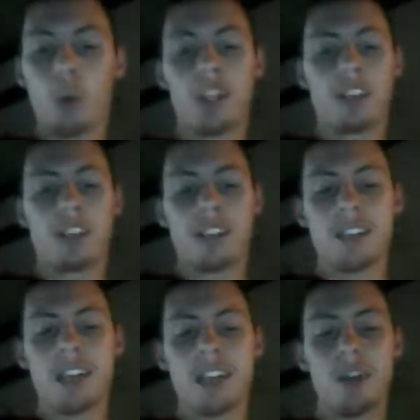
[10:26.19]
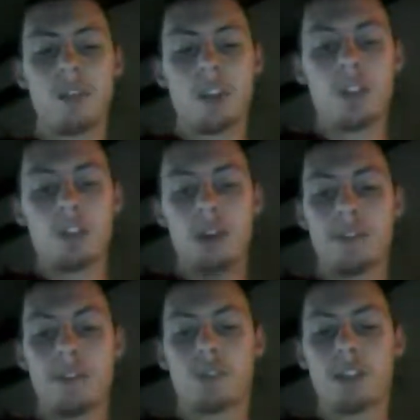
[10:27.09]
20 to 16.
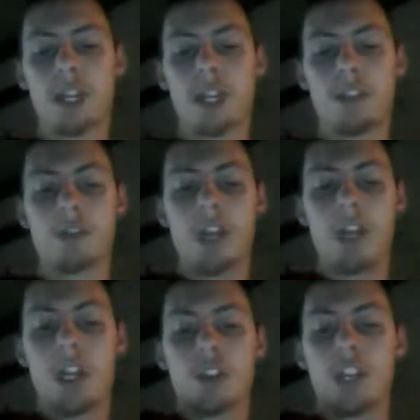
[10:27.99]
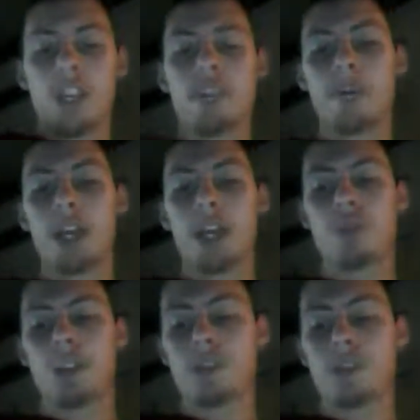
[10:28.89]
Ravens over Titans. Chiefs at
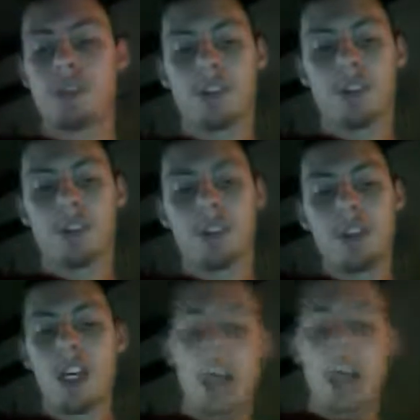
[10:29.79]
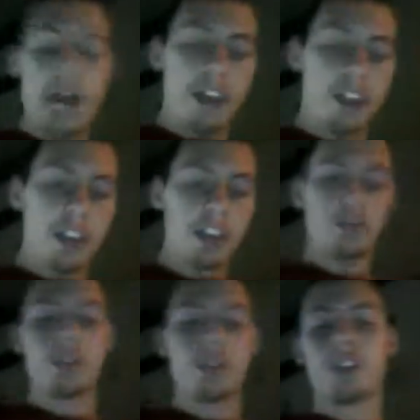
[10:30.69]
Patriots. I think
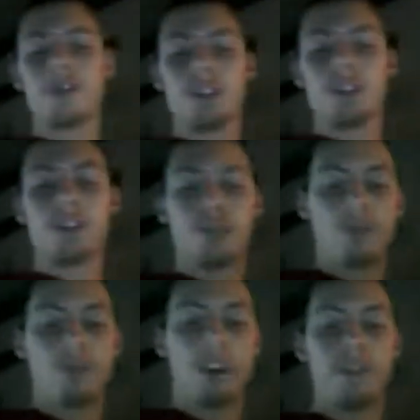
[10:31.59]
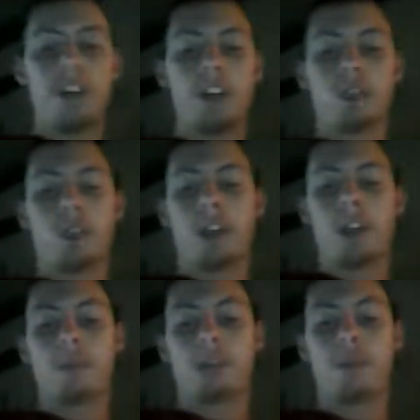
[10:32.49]
this is where the Chiefs' undefeated
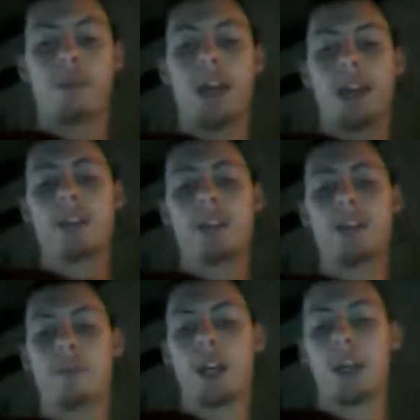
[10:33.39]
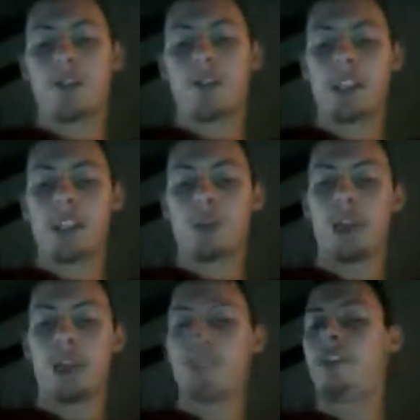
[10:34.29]
streak comes to an end. I think the Patriots get
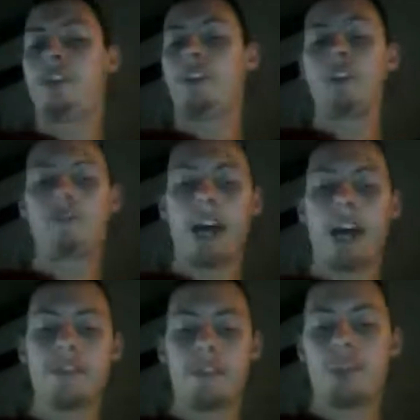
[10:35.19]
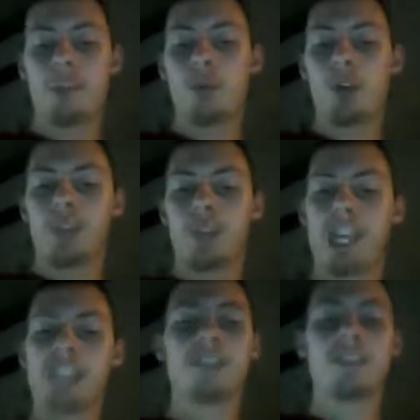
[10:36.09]
the win, 35 to 31
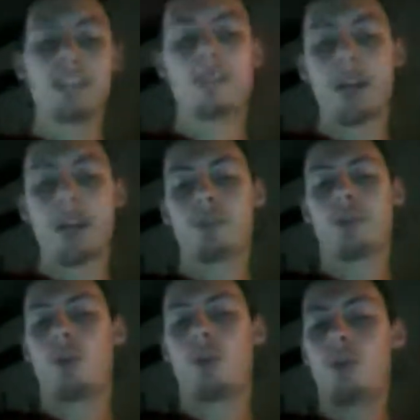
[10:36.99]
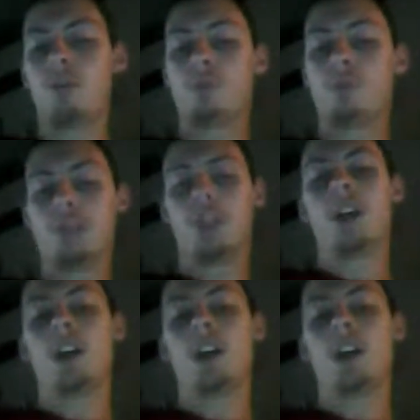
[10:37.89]
over Kansas City. Patrick Mahomes,